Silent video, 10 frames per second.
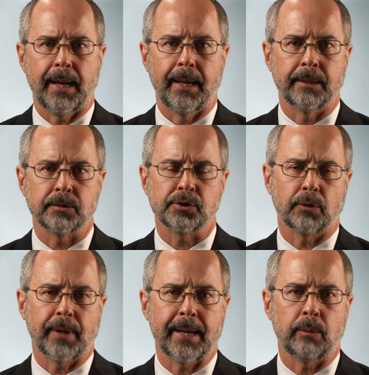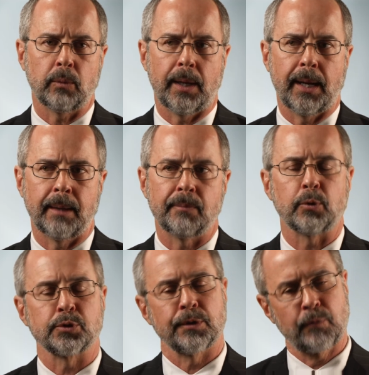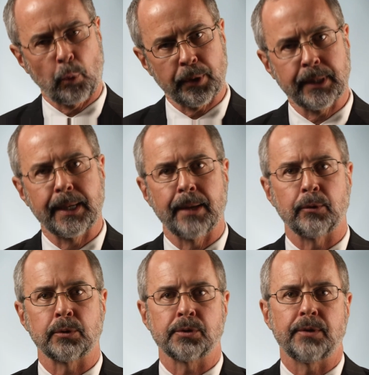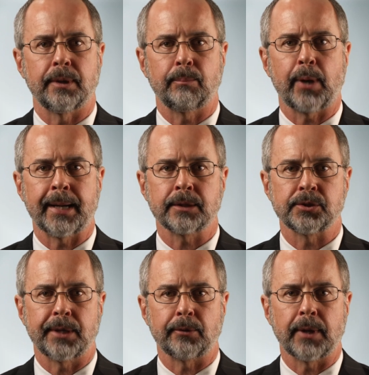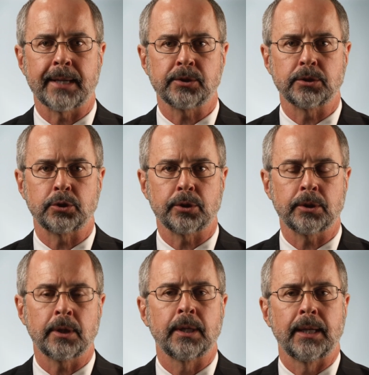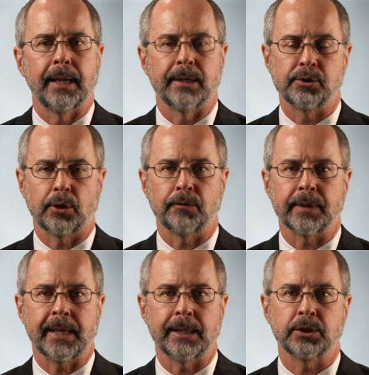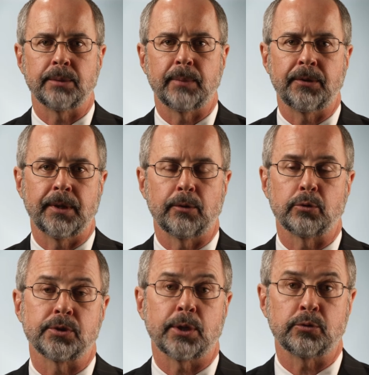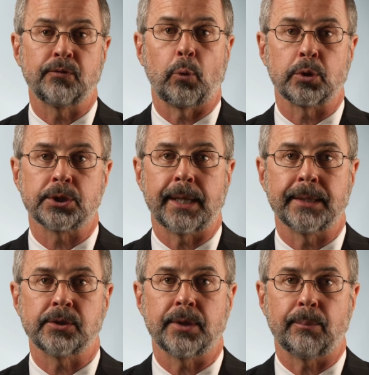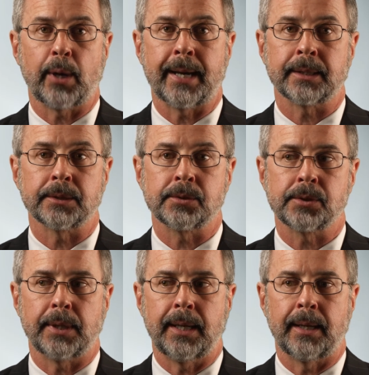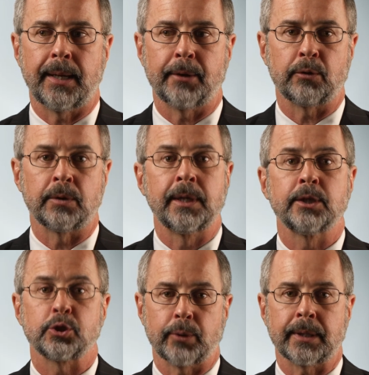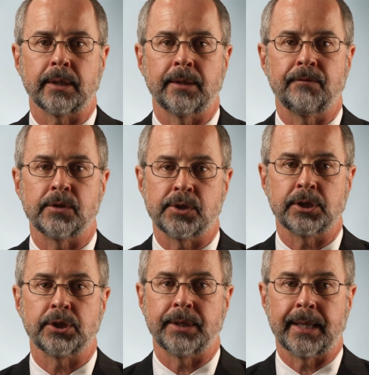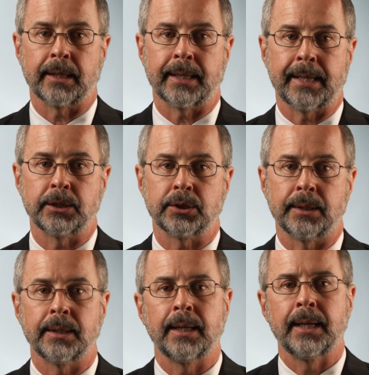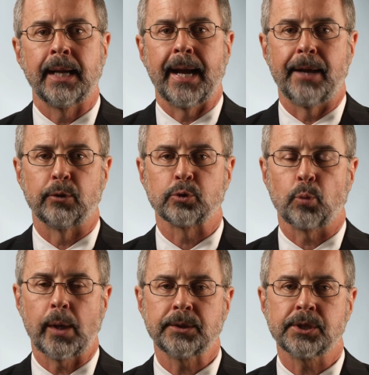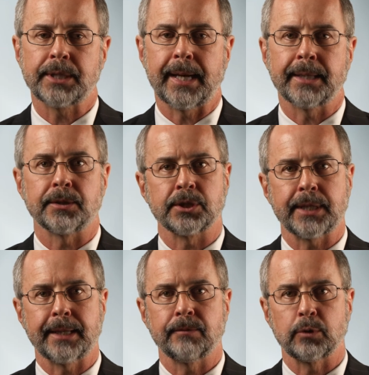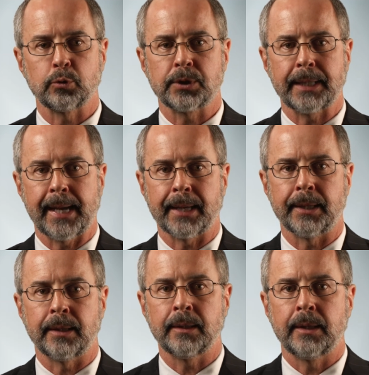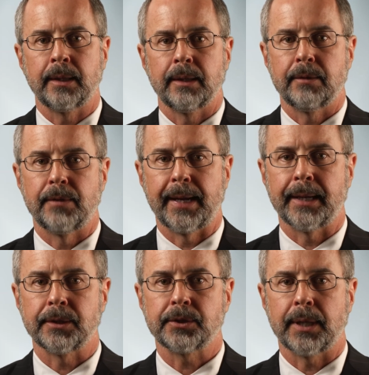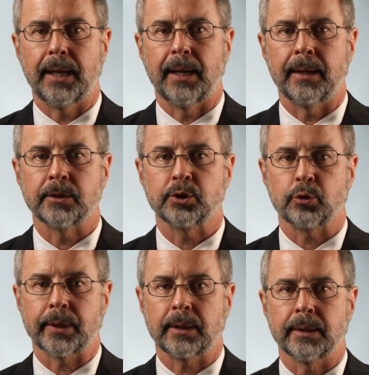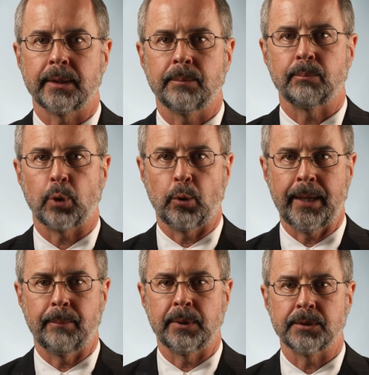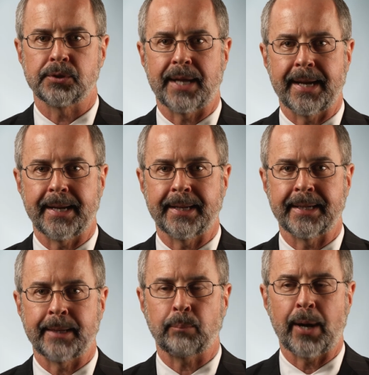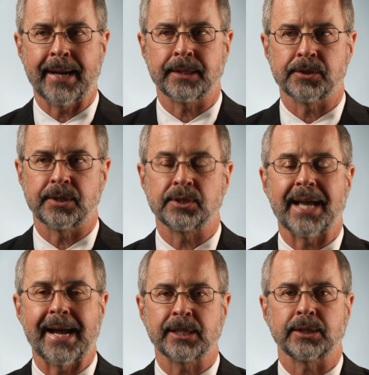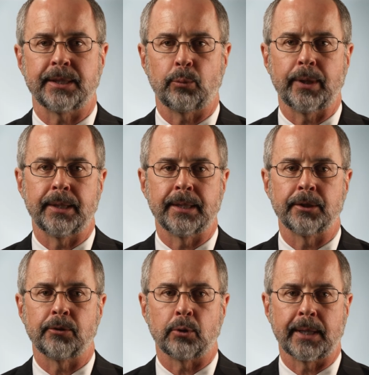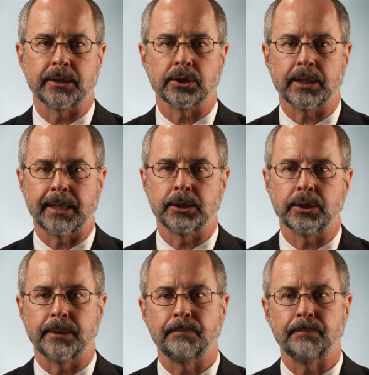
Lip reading: And so that there's 14 others that practice under licensure and certification, but then there's those 4 states that practice under strictly physician delegation. And there's one state, the state of Louisiana, that strictly prohibits AANA practice. It's actually written into their legislation.